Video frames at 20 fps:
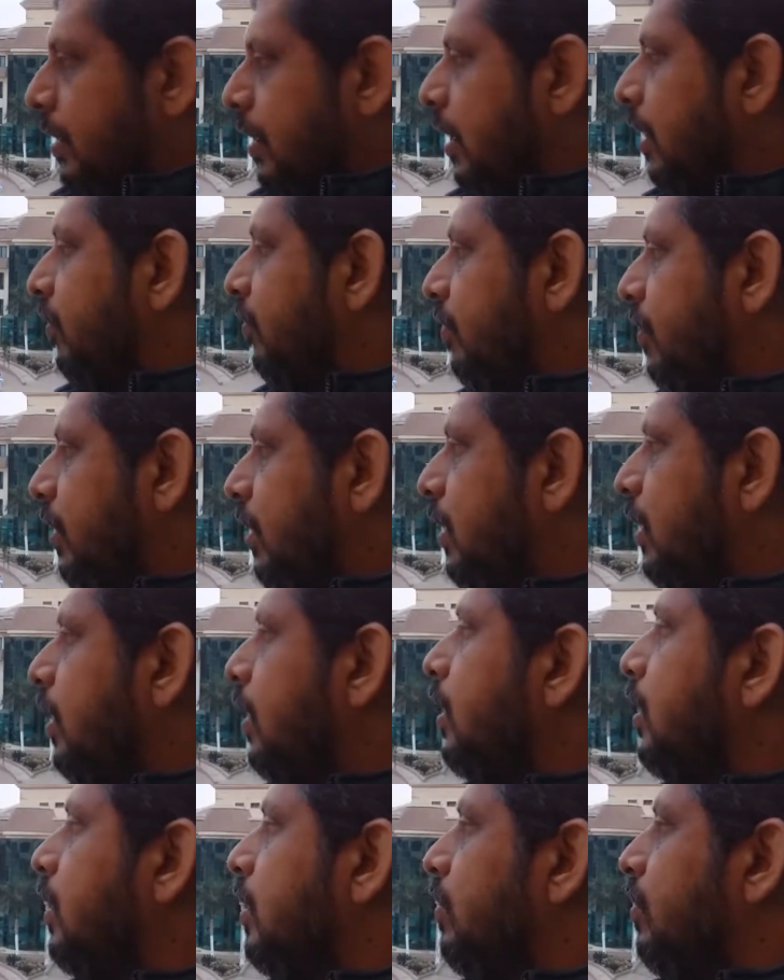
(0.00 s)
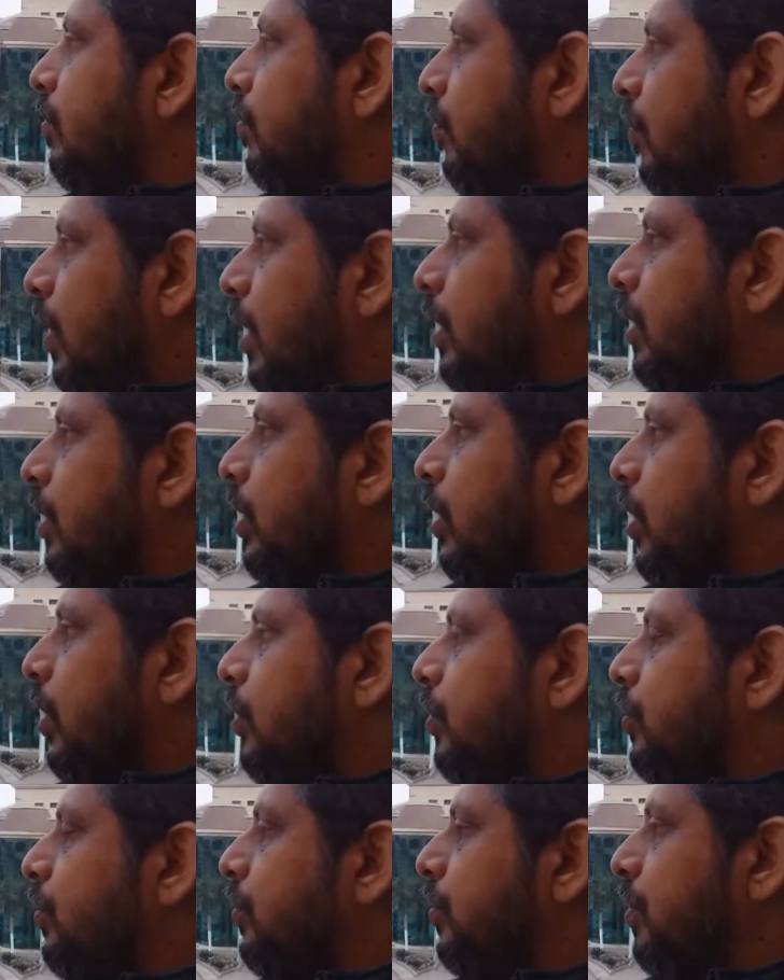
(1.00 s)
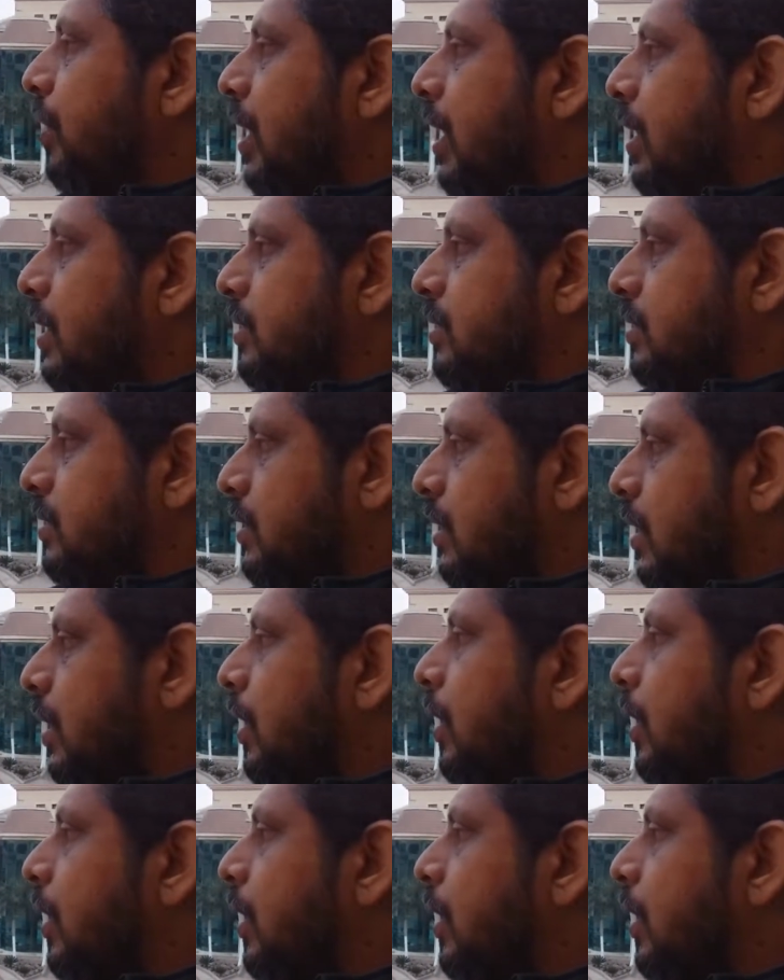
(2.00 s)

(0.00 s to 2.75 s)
every one who has